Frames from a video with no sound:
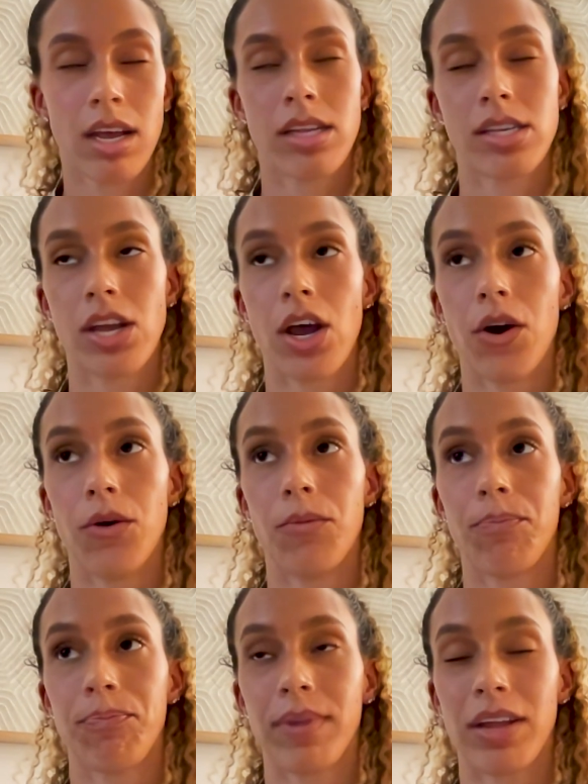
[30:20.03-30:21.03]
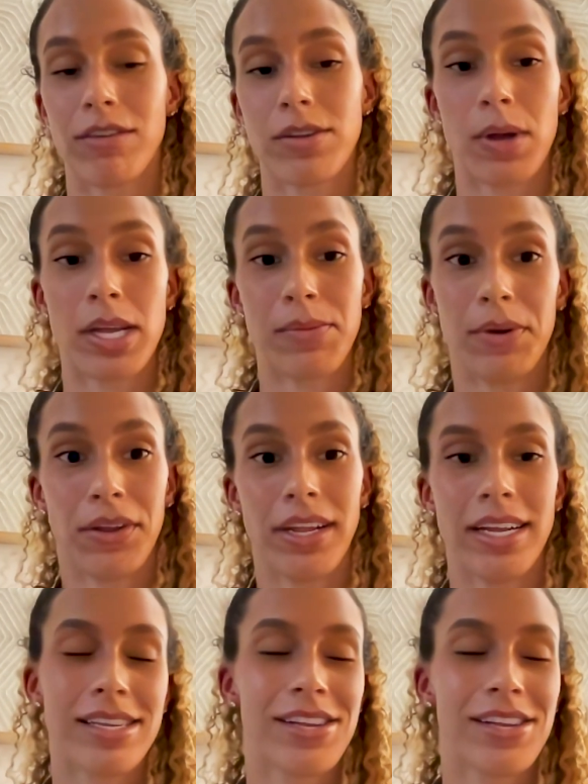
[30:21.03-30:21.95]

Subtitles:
so and responsibilities.